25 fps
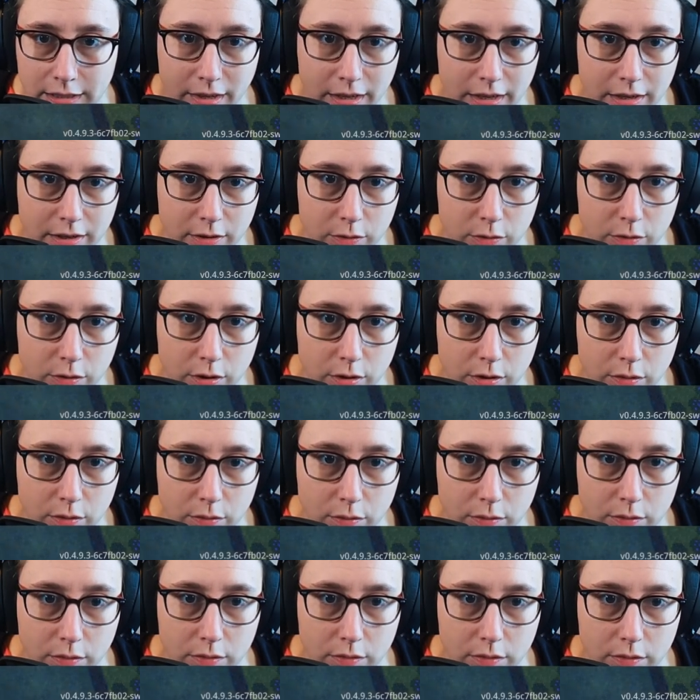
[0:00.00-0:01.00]
I don't
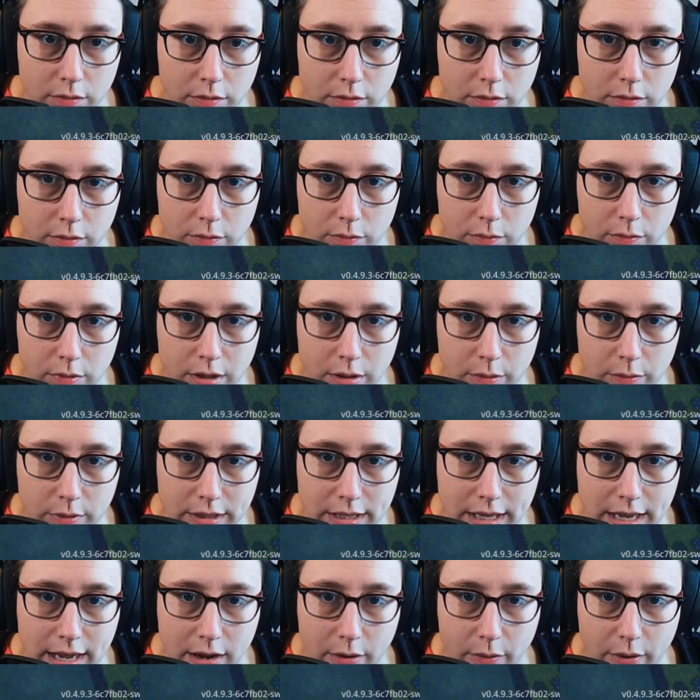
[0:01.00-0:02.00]
know, where
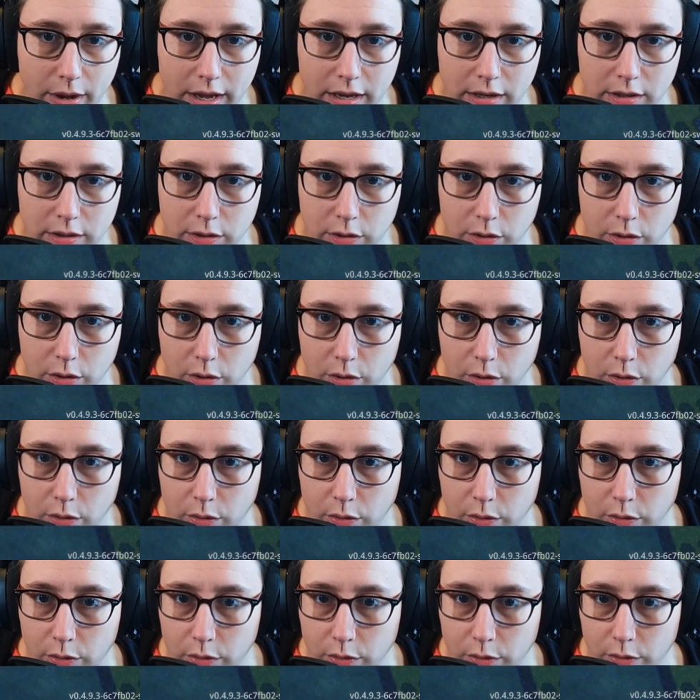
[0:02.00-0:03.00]
was that? Okay,
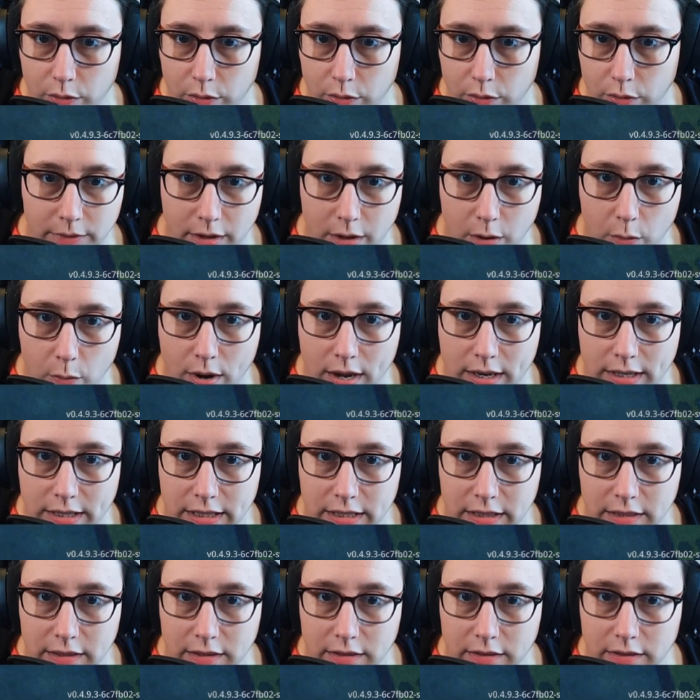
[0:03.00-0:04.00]
so I want
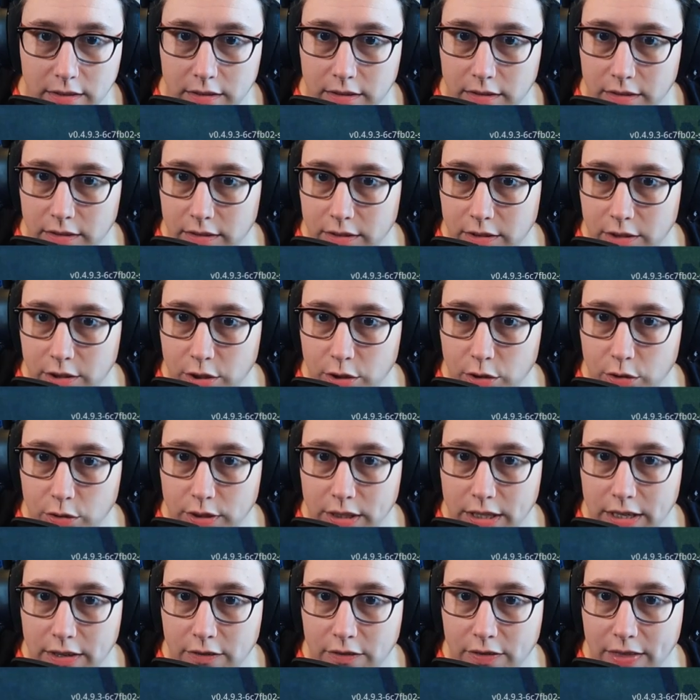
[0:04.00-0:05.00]
to
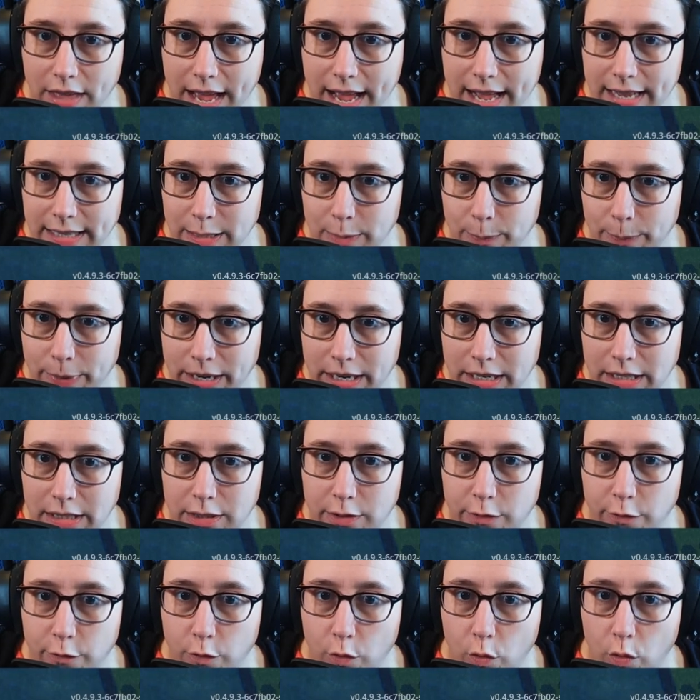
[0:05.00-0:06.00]
leave that
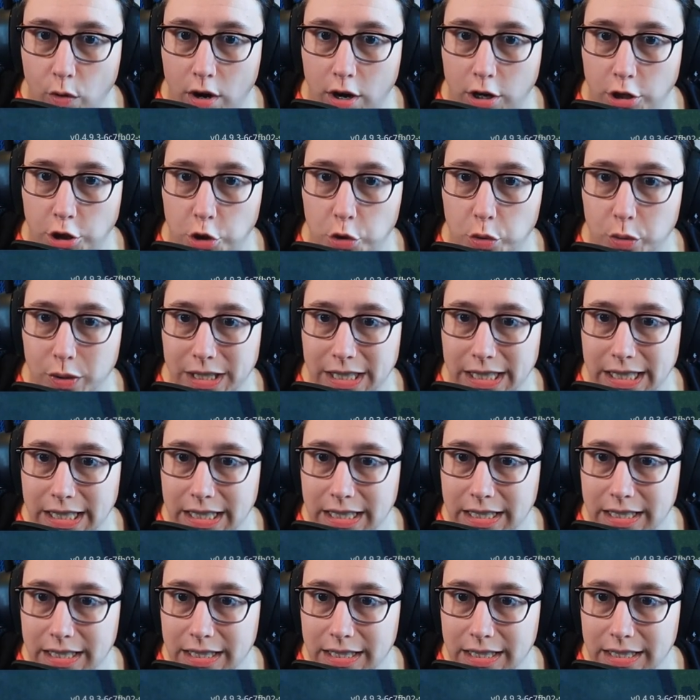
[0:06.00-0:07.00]
space for
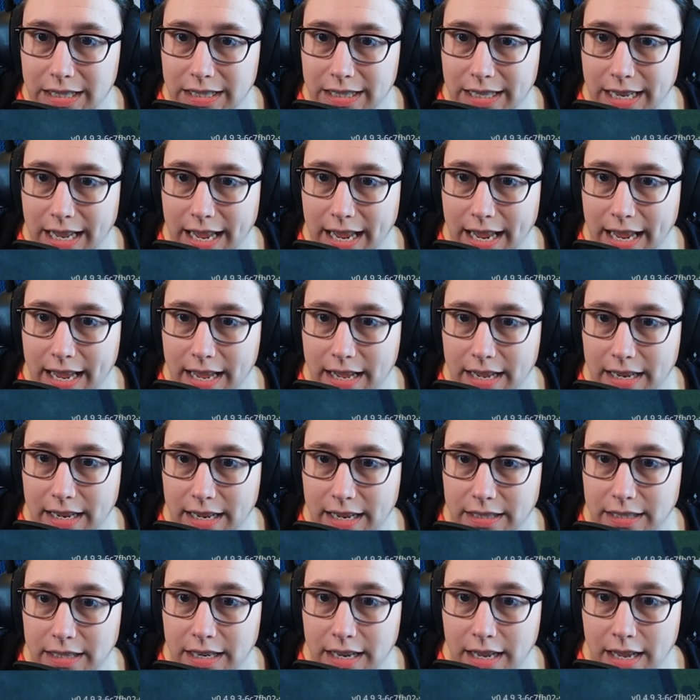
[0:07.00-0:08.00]
trees
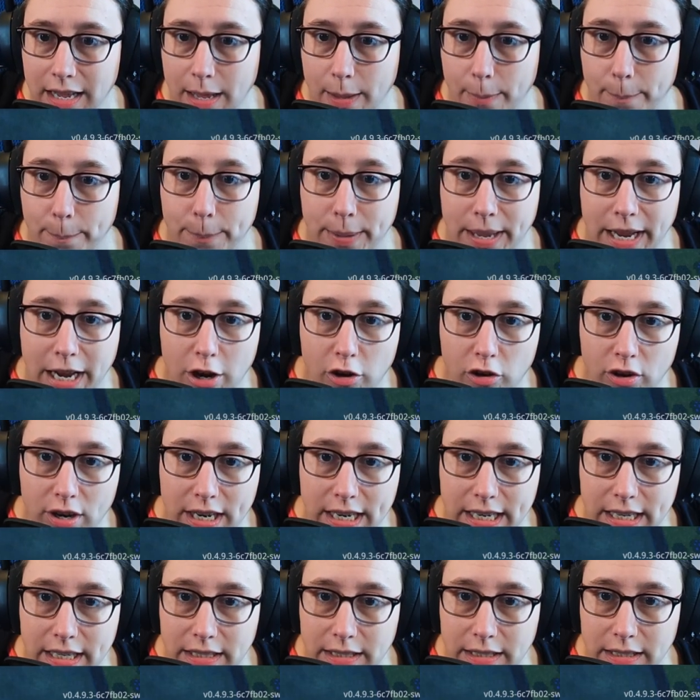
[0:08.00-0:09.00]
and
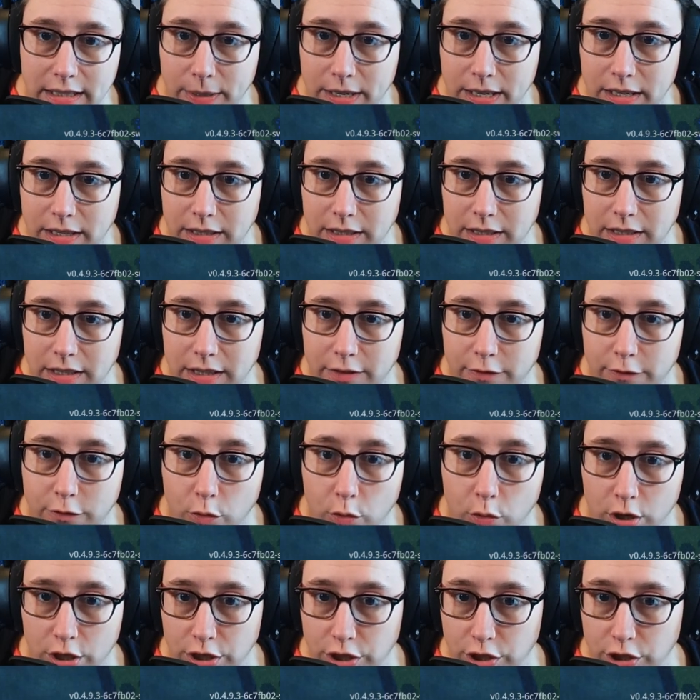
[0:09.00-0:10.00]
berries because the
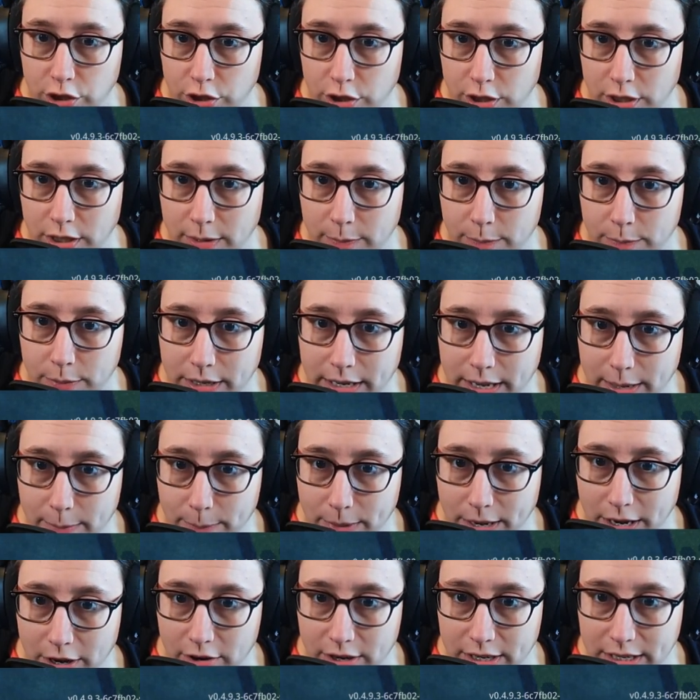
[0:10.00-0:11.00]
foresters can plant
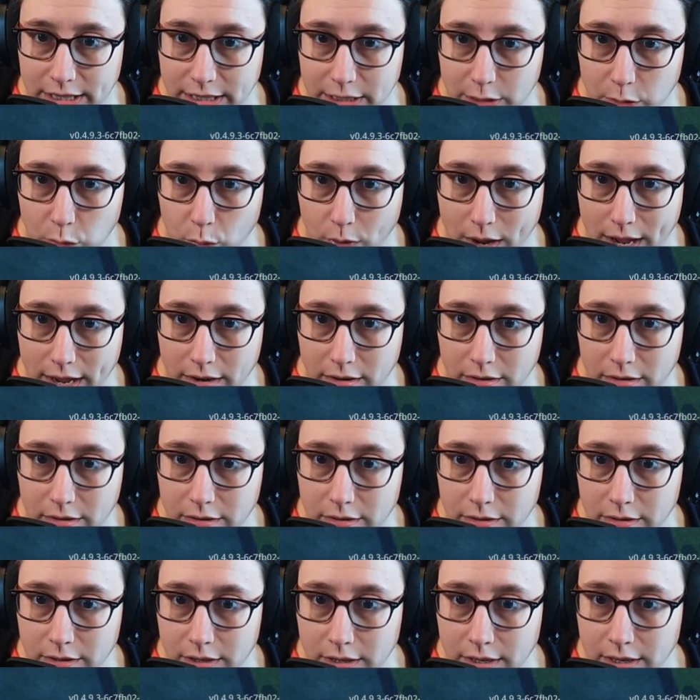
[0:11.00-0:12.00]
berries as
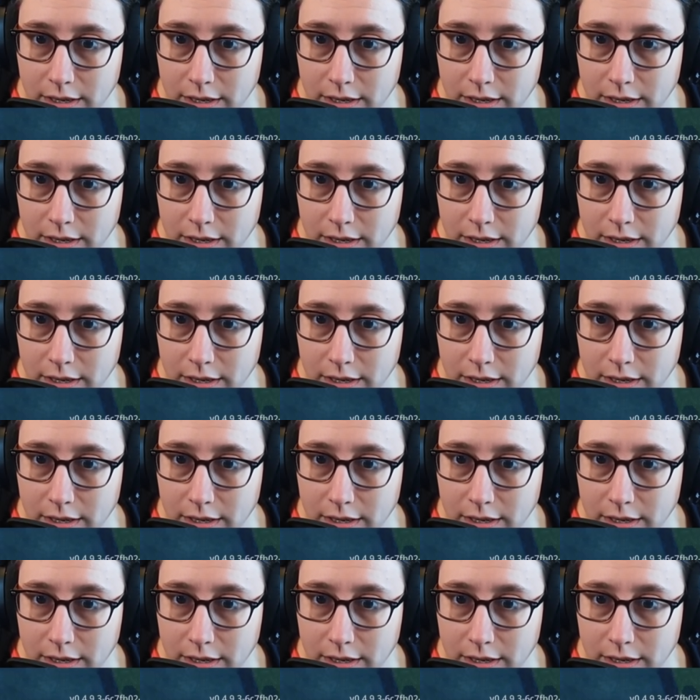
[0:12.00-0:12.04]
well.